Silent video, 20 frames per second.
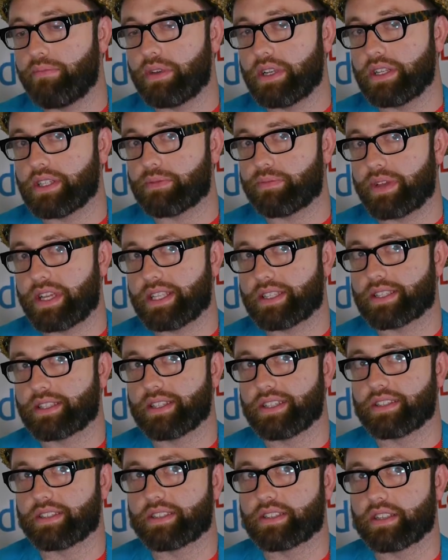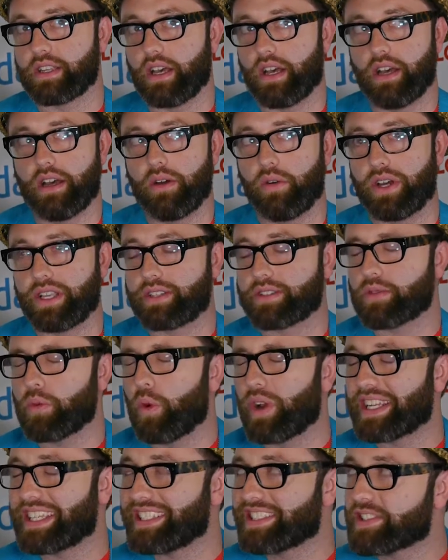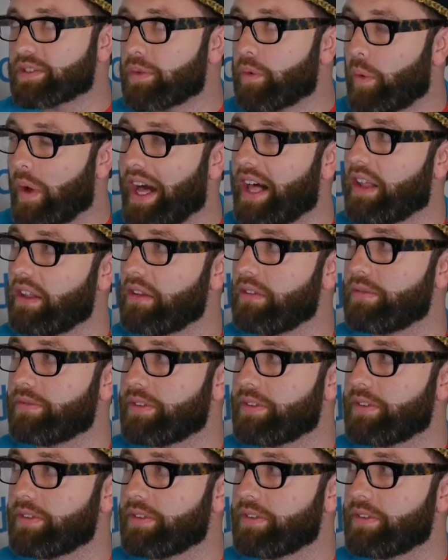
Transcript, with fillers: been in space since 2012,